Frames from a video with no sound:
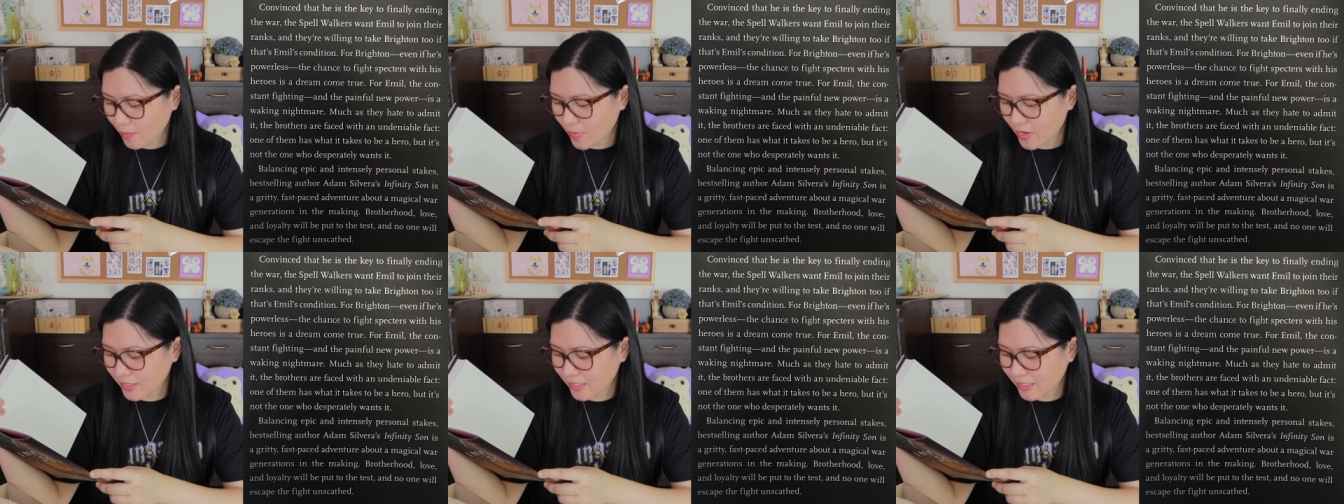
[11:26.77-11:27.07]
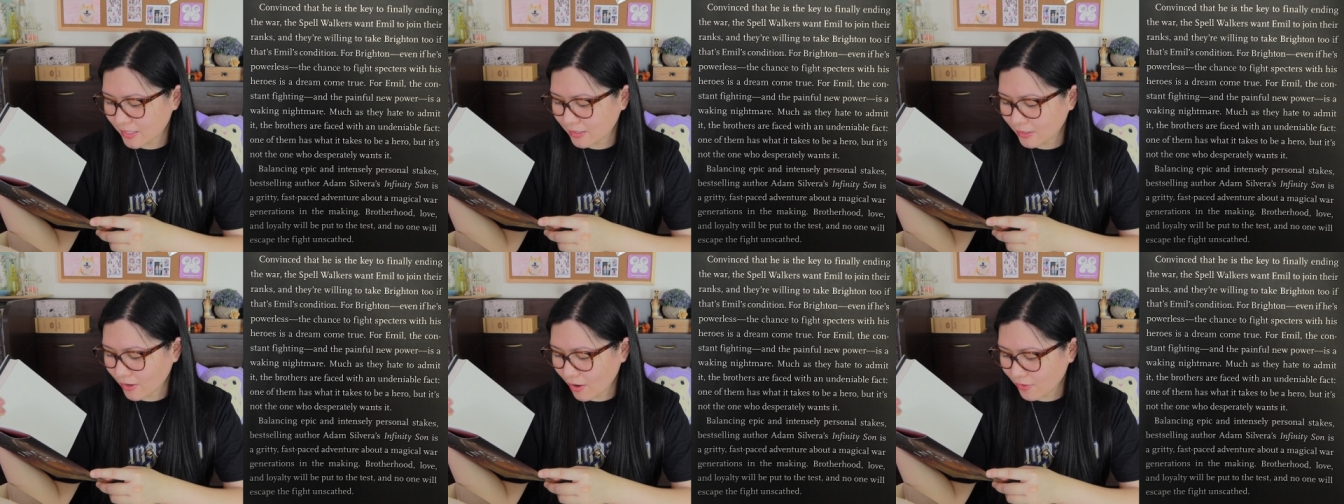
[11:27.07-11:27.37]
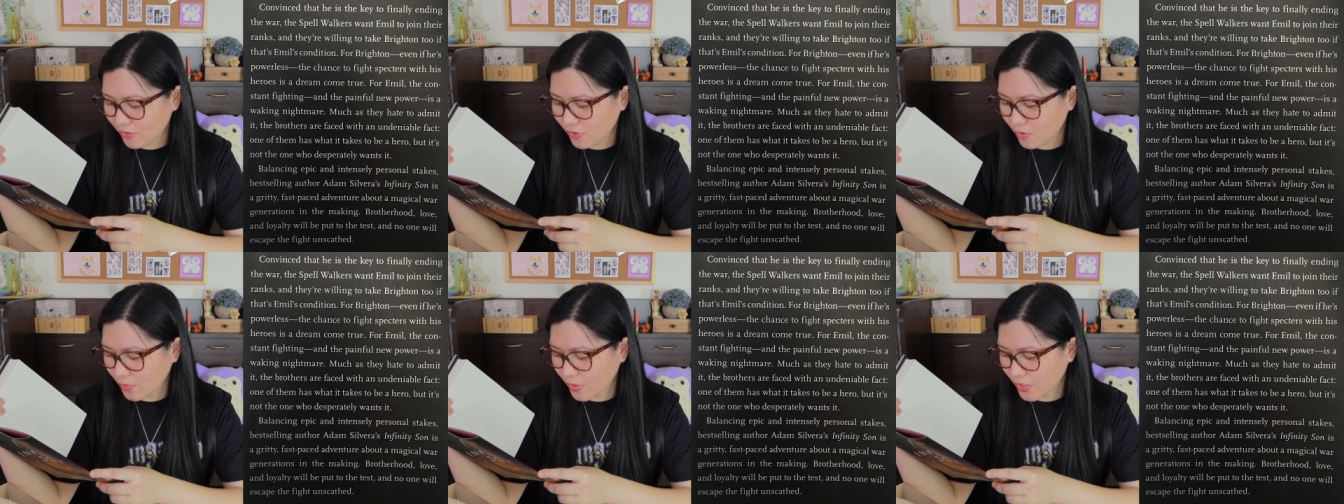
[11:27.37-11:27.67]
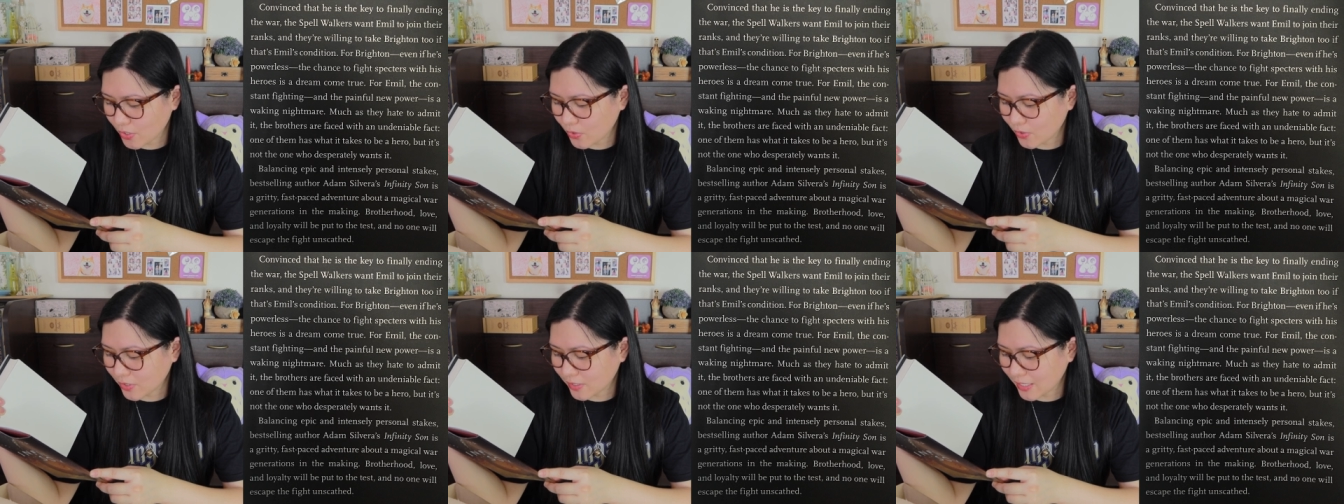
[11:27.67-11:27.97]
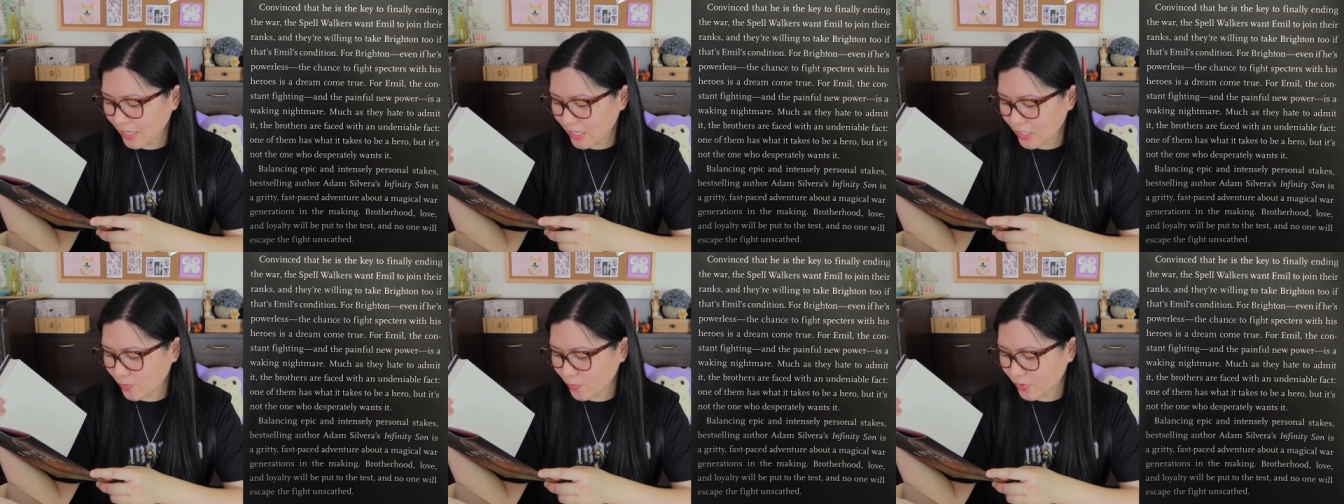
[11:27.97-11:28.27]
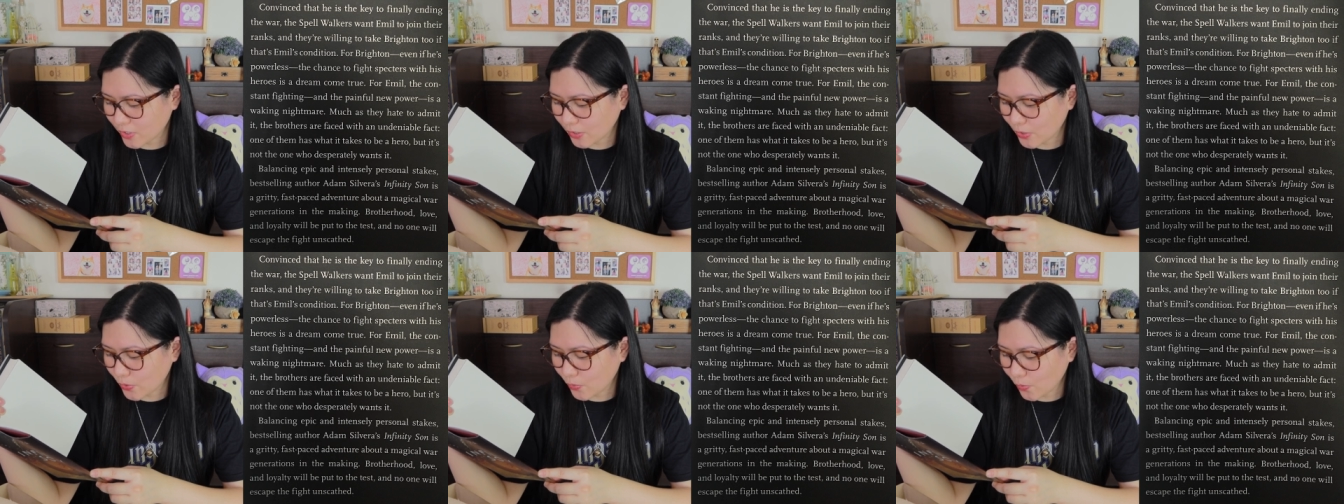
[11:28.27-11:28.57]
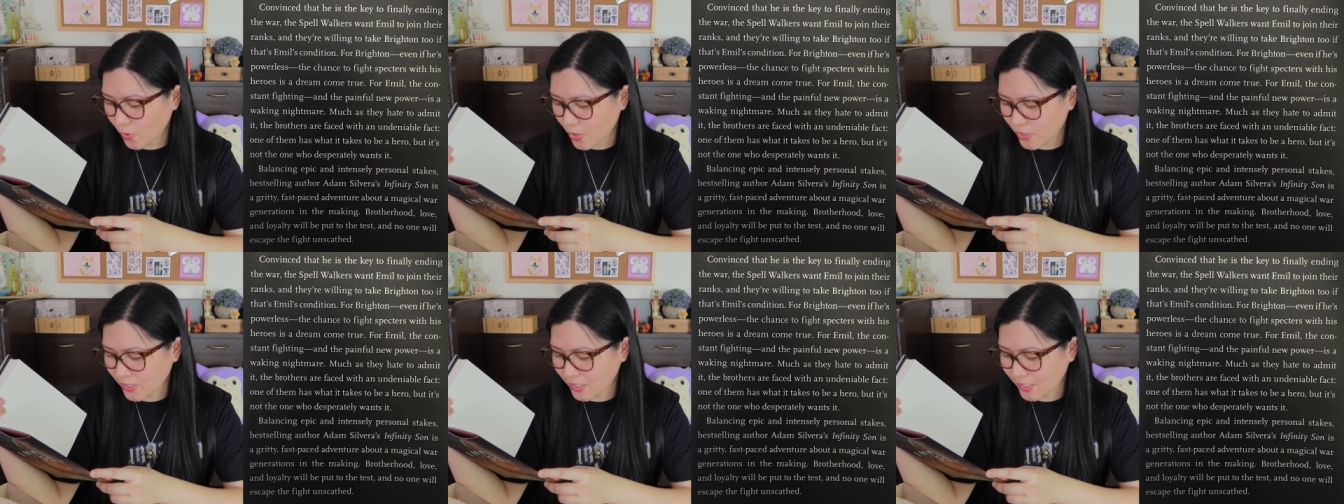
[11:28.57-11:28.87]
but it's not the one who desperately
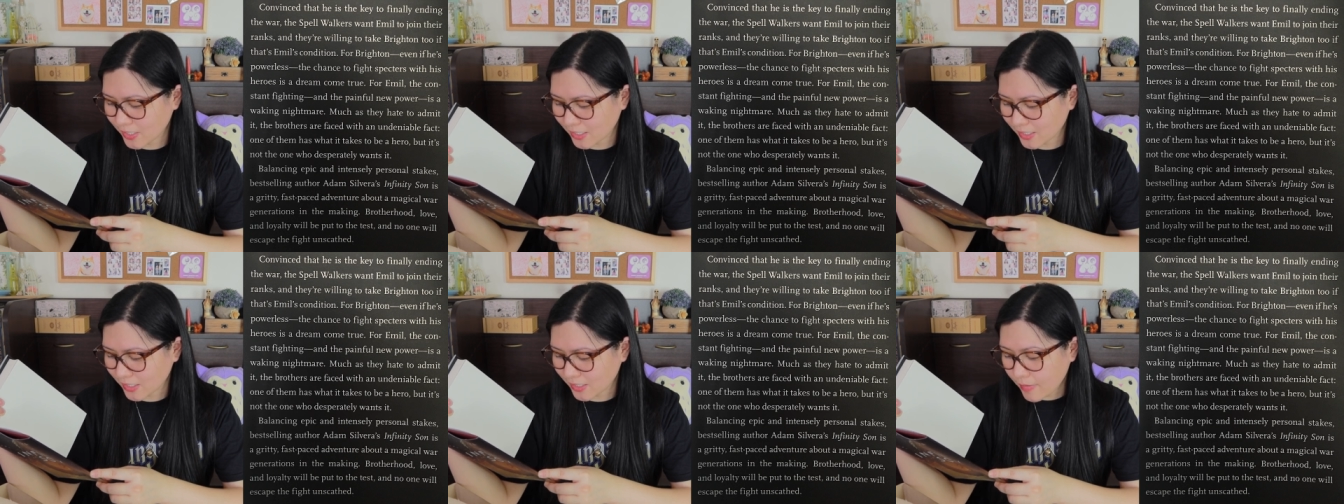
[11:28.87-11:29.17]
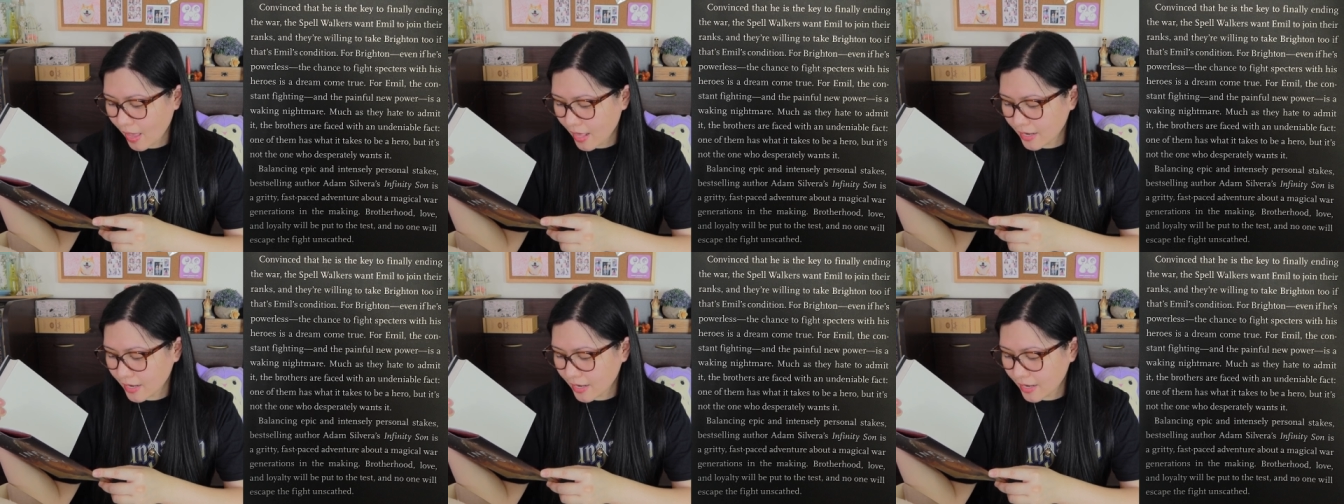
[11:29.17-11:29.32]
wants it.